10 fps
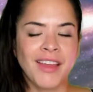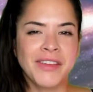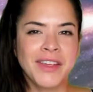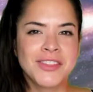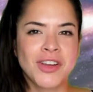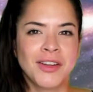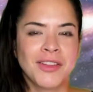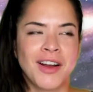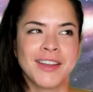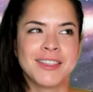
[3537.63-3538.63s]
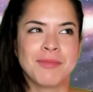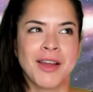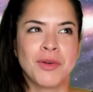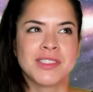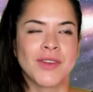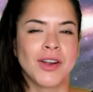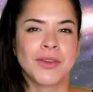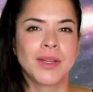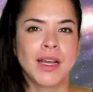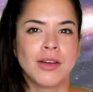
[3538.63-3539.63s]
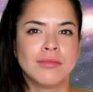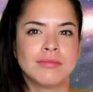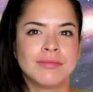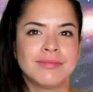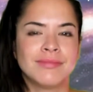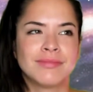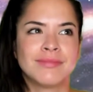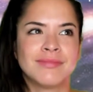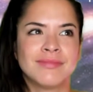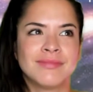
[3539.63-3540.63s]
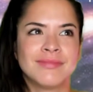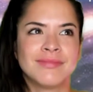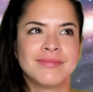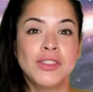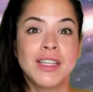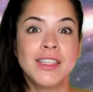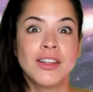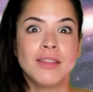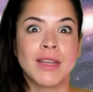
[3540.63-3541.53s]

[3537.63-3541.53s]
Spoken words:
I think he's trying to log into my Wells Fargo account. Did you guys hear